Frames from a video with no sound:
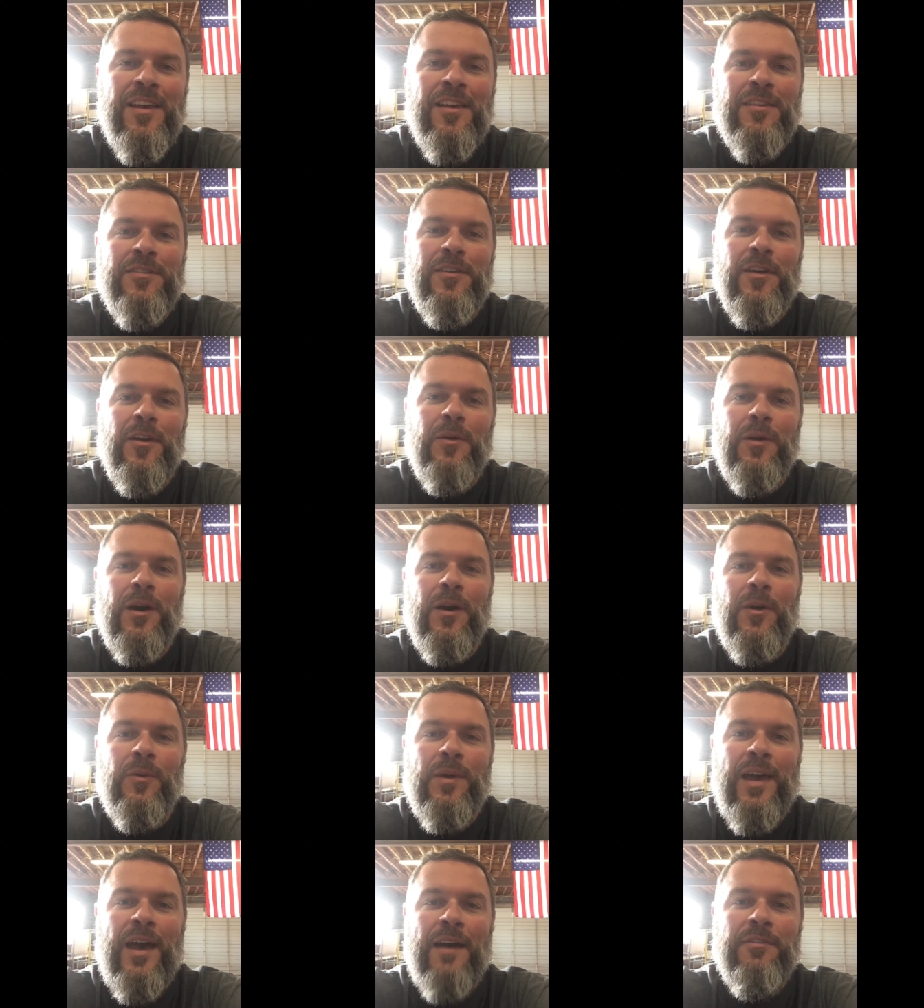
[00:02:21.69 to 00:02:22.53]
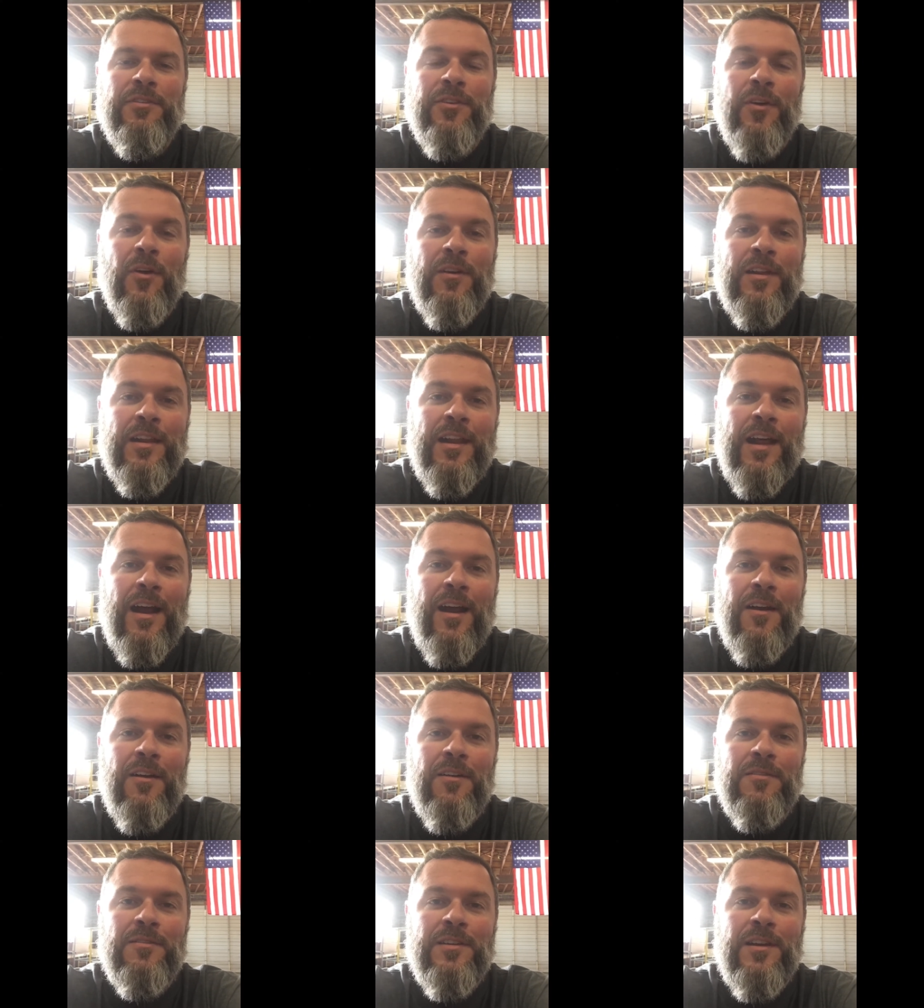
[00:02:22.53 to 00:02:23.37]
So we have started
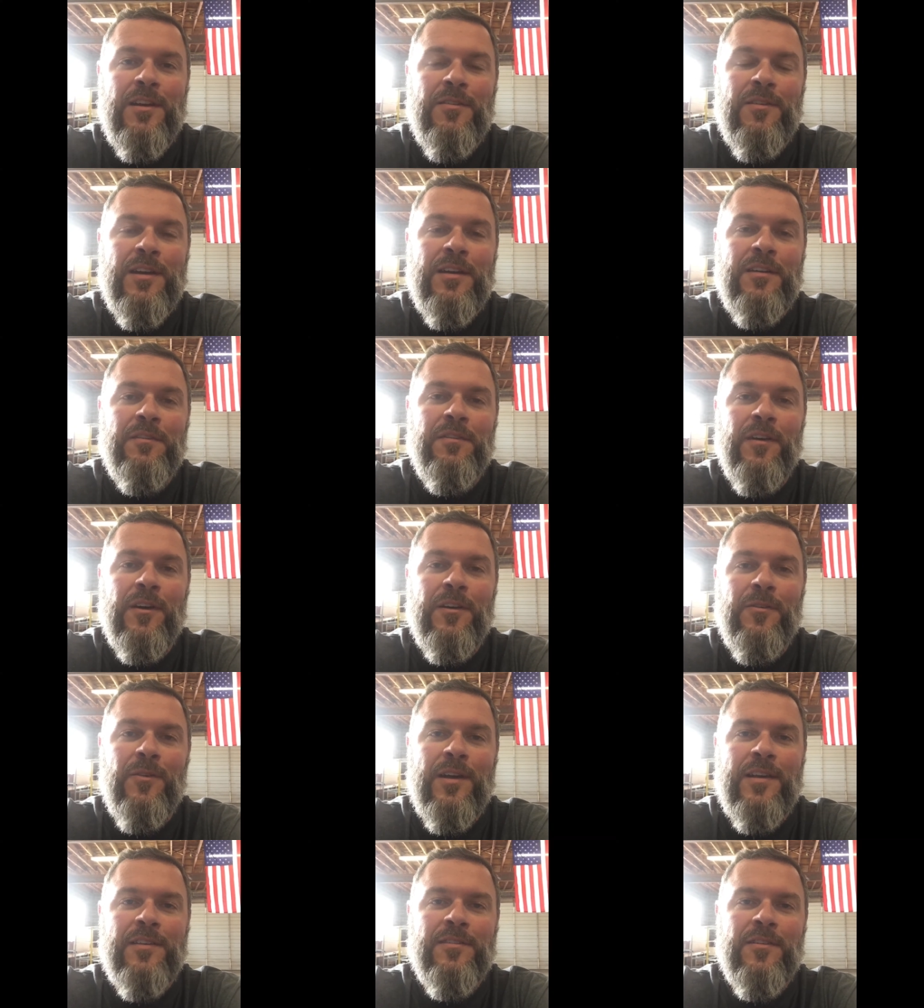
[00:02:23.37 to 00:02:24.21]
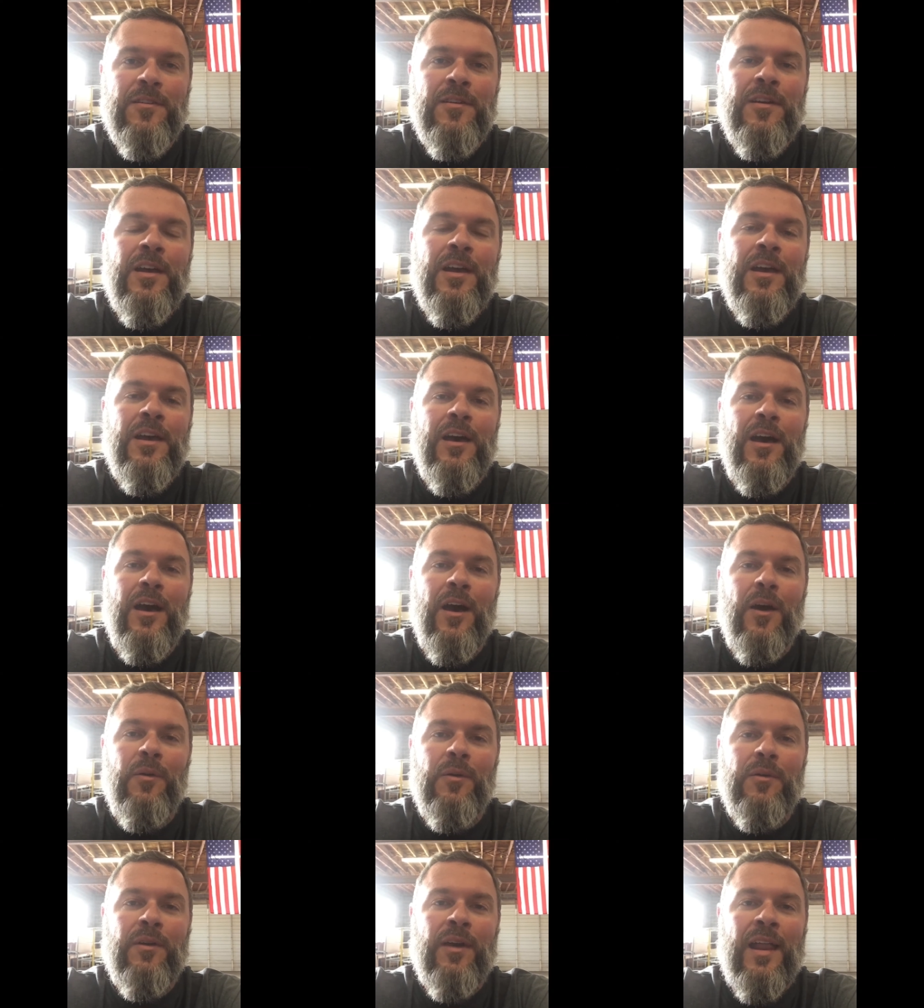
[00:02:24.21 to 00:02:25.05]
our year end fundraiser.
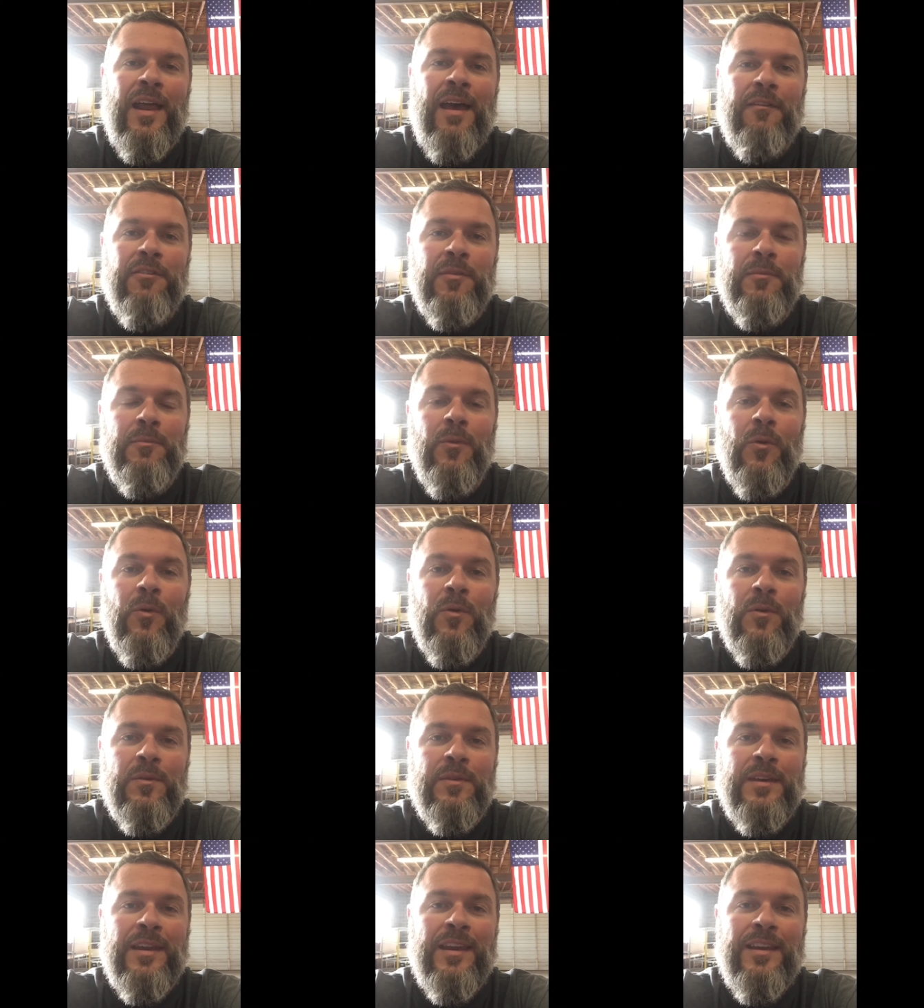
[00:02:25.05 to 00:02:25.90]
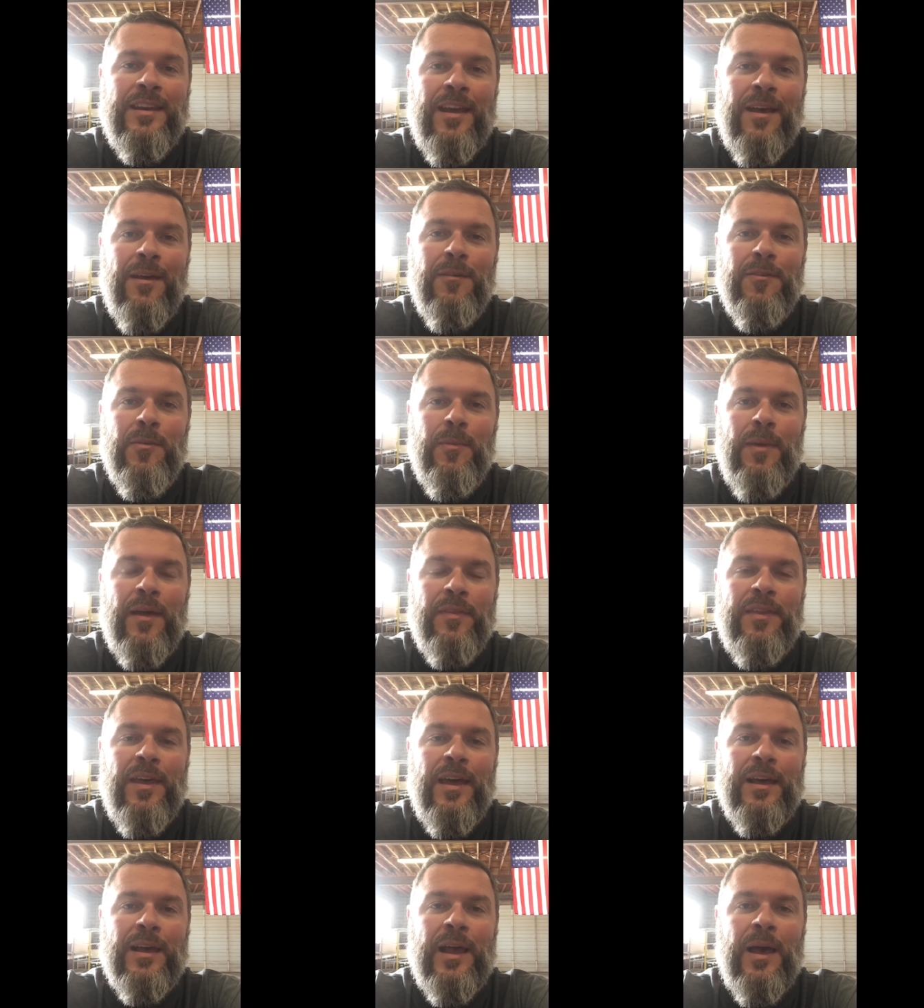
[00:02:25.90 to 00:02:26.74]
we're going to have some more details
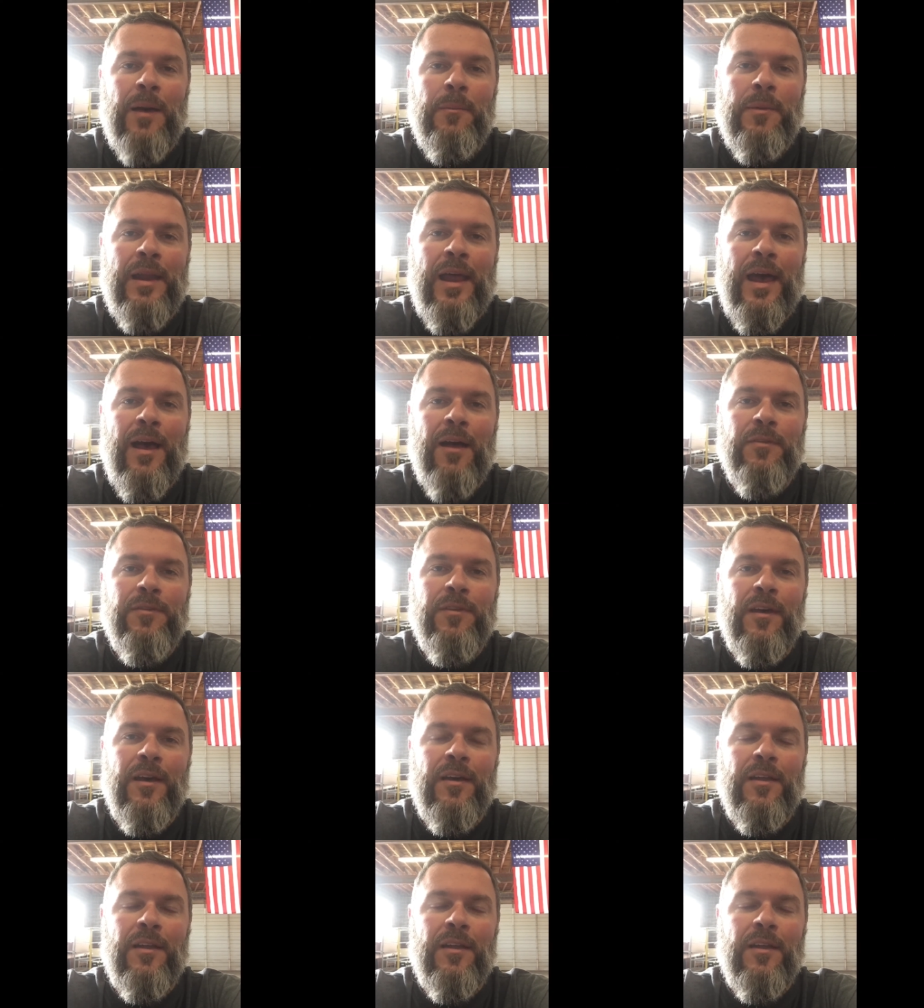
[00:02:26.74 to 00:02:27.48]
about that coming out